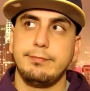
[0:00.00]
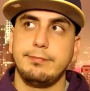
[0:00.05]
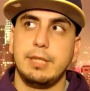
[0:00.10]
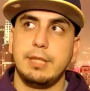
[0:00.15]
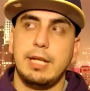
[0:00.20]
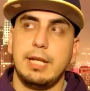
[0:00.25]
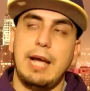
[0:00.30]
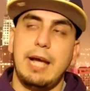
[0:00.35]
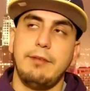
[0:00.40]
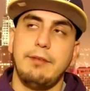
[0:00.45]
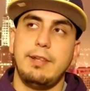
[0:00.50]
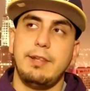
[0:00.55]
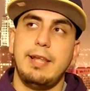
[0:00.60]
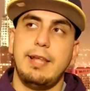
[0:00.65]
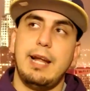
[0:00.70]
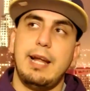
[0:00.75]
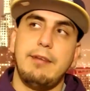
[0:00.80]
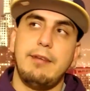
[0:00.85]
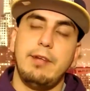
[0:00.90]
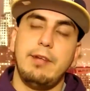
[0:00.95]
After that,
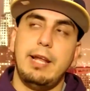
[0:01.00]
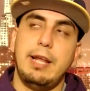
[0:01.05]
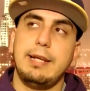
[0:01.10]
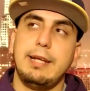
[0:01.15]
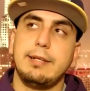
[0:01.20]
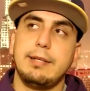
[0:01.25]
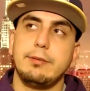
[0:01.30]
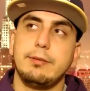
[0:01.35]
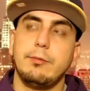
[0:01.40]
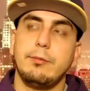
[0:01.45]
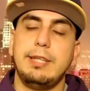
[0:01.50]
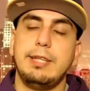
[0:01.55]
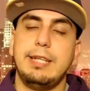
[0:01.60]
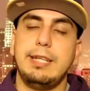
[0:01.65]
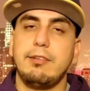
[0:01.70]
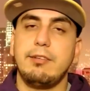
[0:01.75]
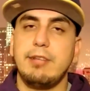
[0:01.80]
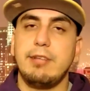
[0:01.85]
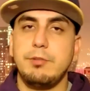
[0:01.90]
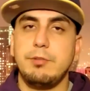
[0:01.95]
I feel like with the
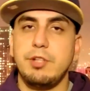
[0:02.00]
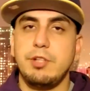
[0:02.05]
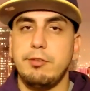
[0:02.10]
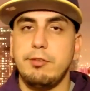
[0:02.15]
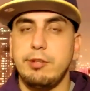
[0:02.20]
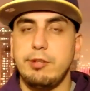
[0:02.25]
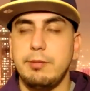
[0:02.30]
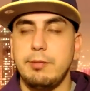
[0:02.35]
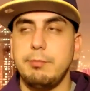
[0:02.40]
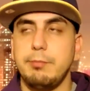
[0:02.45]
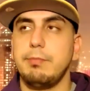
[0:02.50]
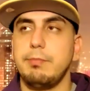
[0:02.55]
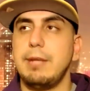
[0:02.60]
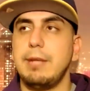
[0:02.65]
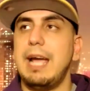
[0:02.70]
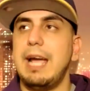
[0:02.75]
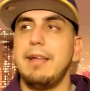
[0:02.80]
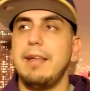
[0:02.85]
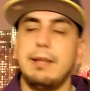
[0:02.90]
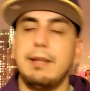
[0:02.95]
exception of certain
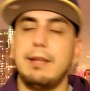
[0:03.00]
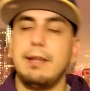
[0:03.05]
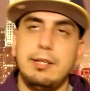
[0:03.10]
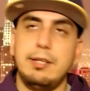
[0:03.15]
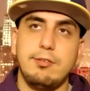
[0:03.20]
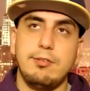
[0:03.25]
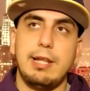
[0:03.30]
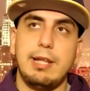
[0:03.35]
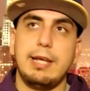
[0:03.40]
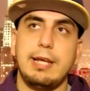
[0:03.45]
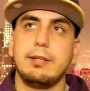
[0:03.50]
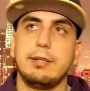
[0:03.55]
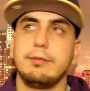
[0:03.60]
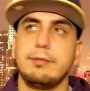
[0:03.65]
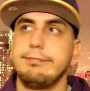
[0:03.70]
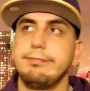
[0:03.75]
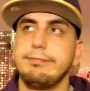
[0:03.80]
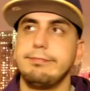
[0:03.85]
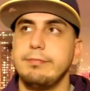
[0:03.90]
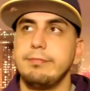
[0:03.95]
athletes, like
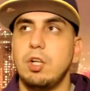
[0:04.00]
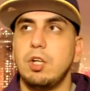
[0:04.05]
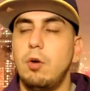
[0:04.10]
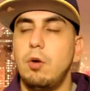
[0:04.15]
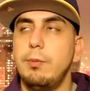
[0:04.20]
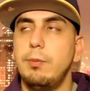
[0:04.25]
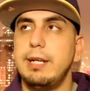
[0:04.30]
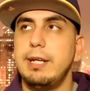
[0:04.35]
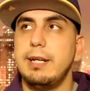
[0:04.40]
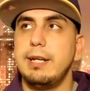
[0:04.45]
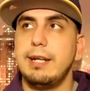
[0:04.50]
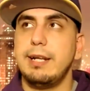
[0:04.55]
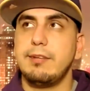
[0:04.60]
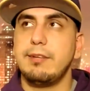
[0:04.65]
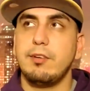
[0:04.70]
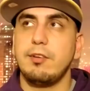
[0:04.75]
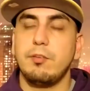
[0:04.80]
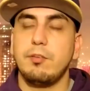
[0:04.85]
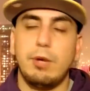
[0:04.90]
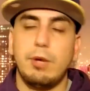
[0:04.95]
Kobe didn't exit
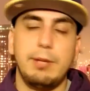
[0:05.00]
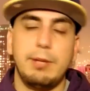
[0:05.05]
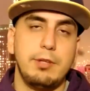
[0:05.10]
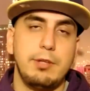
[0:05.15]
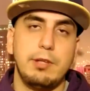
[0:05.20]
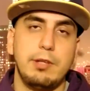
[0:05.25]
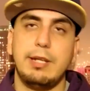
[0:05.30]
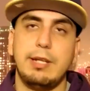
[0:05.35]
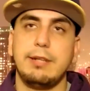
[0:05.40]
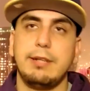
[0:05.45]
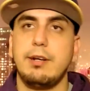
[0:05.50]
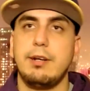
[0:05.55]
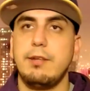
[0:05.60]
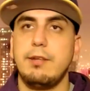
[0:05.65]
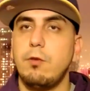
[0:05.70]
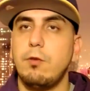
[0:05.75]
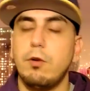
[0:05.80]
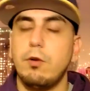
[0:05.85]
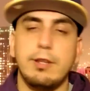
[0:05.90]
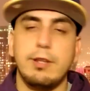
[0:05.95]
his prime till he was like
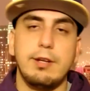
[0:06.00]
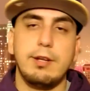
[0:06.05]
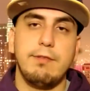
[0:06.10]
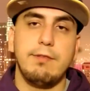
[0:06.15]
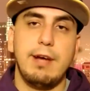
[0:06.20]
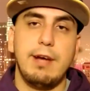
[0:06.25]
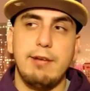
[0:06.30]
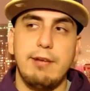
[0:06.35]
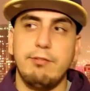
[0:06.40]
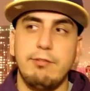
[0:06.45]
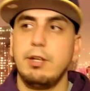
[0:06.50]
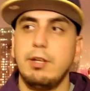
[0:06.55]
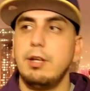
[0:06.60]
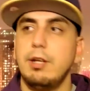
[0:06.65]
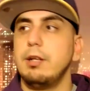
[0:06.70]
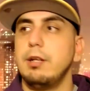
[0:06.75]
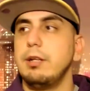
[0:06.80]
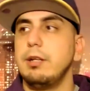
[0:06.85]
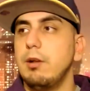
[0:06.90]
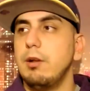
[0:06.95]
34, 35.
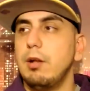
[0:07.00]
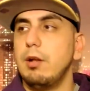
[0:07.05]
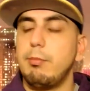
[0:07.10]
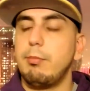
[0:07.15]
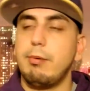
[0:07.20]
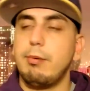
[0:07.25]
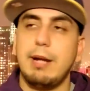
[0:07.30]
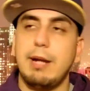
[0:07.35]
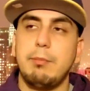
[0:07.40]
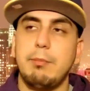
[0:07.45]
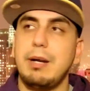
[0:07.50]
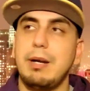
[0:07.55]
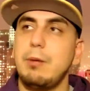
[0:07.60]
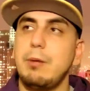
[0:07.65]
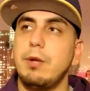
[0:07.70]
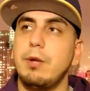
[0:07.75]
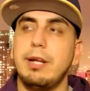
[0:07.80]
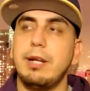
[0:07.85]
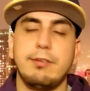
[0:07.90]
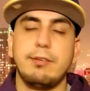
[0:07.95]
LeBron probably
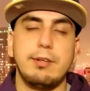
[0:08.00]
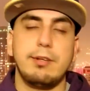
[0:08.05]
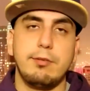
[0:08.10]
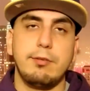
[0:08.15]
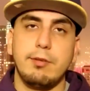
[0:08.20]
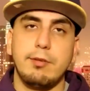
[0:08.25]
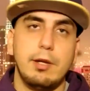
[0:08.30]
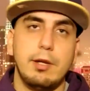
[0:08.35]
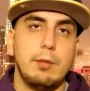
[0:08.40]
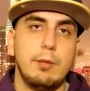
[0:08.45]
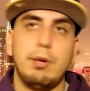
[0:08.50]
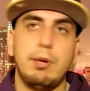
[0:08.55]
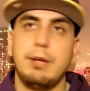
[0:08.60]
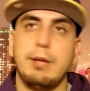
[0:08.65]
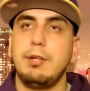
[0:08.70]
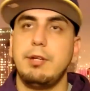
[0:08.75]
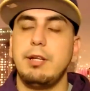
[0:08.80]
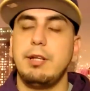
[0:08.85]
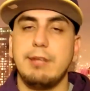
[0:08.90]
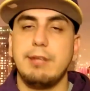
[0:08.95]
won't exit his prime
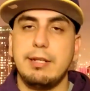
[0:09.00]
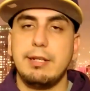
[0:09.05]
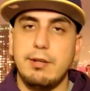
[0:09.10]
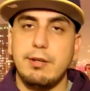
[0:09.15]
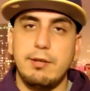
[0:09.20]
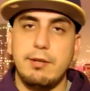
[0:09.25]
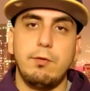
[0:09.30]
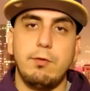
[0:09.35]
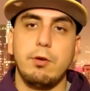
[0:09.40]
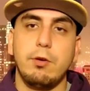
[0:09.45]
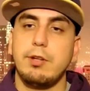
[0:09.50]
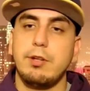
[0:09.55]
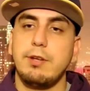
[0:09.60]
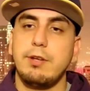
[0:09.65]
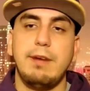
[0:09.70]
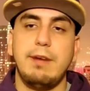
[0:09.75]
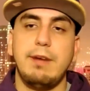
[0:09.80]
till he's like 34, 35,